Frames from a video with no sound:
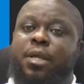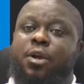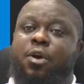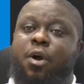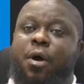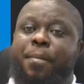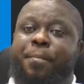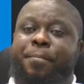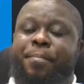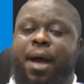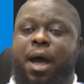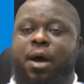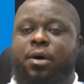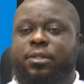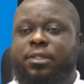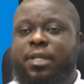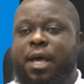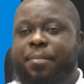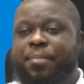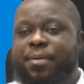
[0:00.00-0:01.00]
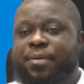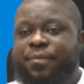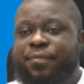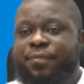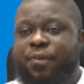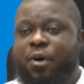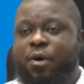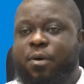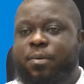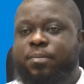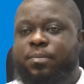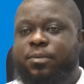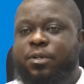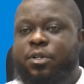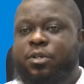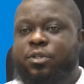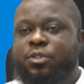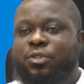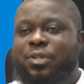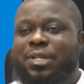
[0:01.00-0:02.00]
compounds are being formed
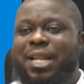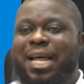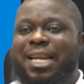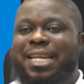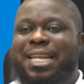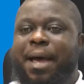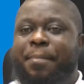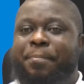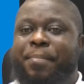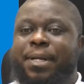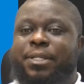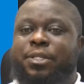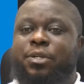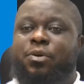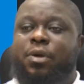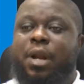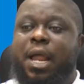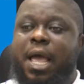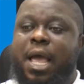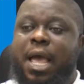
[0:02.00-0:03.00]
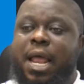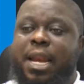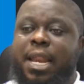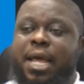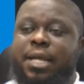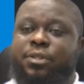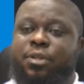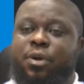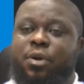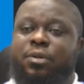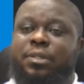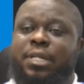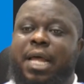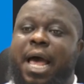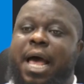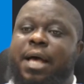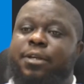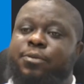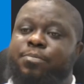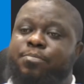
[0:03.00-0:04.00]
so that that particular electron that
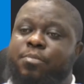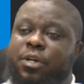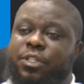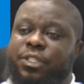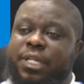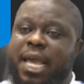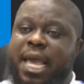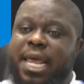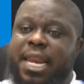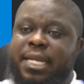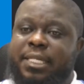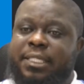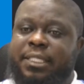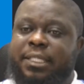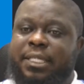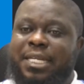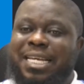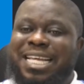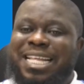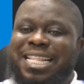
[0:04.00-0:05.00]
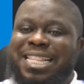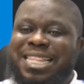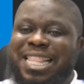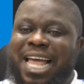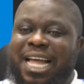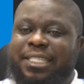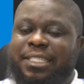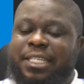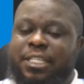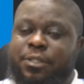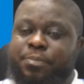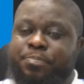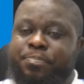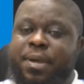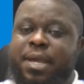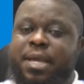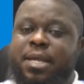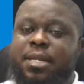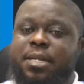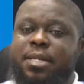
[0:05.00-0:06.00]
has much energy that is
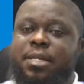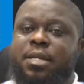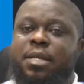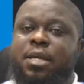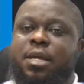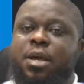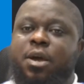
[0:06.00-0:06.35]
being